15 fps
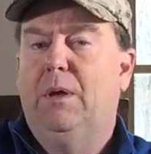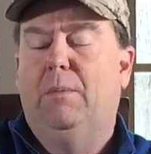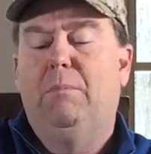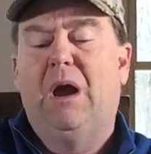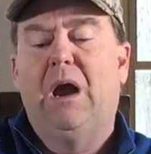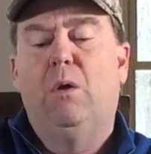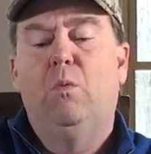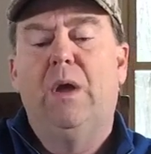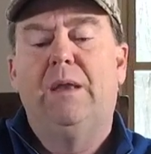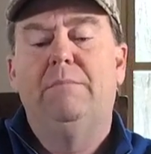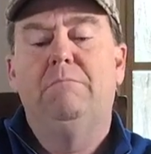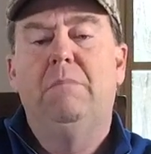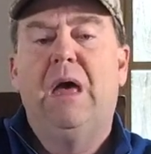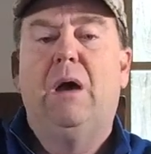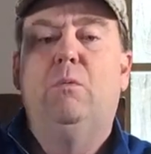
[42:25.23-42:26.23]
Bill Barr went
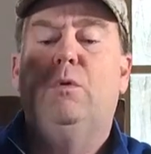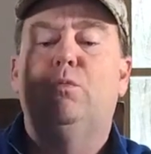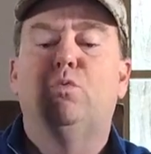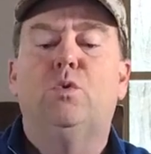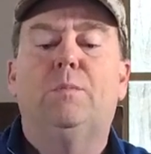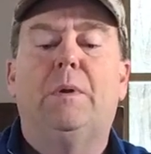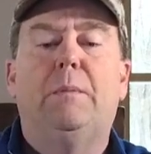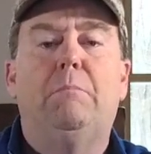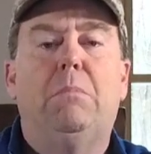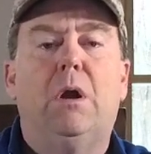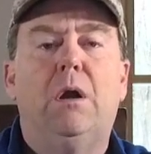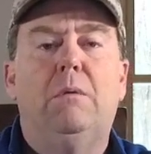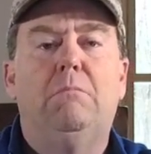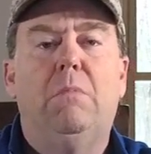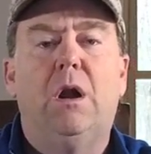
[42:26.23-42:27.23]
and met with Rupert
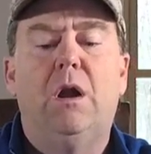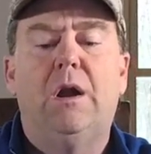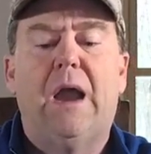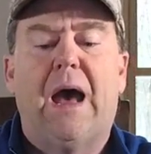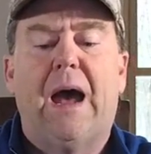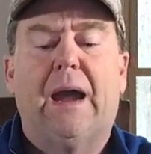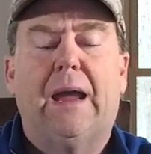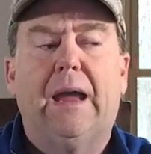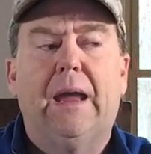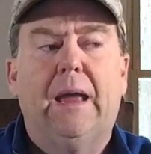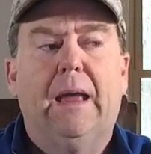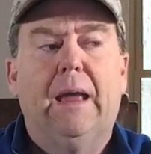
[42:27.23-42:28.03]
Bur- Murdoch.